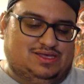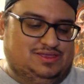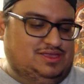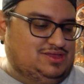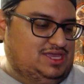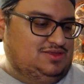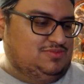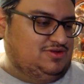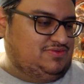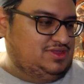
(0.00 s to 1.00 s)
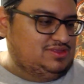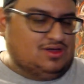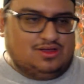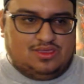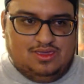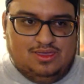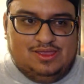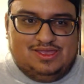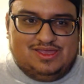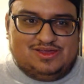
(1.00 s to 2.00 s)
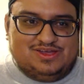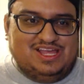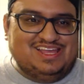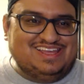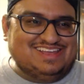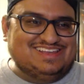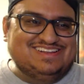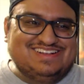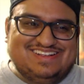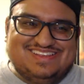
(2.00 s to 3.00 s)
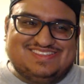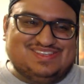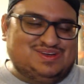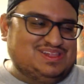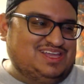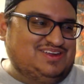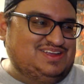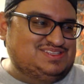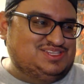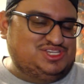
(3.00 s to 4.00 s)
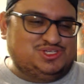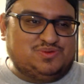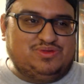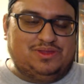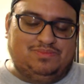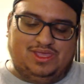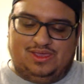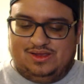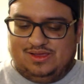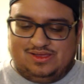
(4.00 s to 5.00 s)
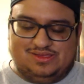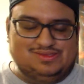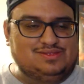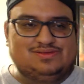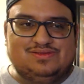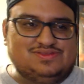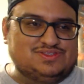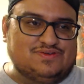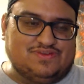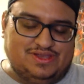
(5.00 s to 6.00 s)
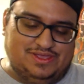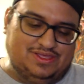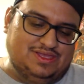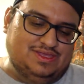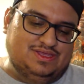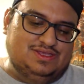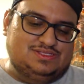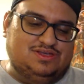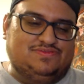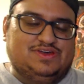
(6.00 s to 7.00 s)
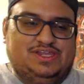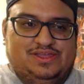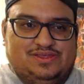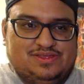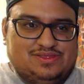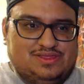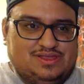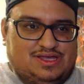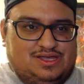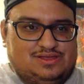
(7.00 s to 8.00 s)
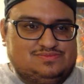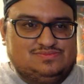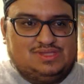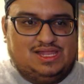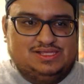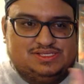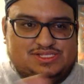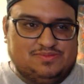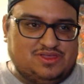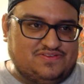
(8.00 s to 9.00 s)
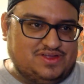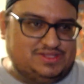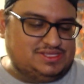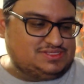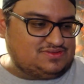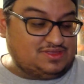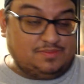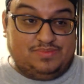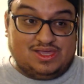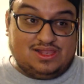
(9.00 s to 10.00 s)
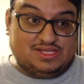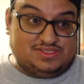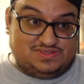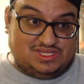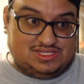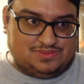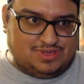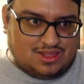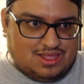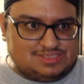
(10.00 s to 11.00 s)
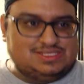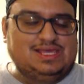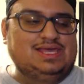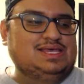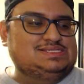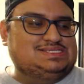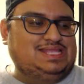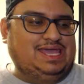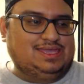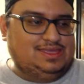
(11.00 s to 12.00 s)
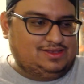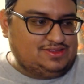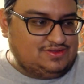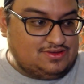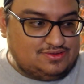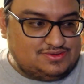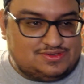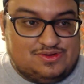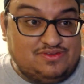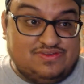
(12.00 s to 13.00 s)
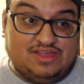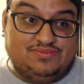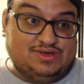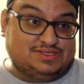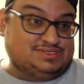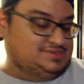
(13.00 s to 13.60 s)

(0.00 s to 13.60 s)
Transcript: Eddie Murphy, Donkey. So hilarious. The gingerbread man. So funny. So funny. I like the slipcover on this. And Big Lots. You see this in Big Lots? Snag it. It's only $5. So,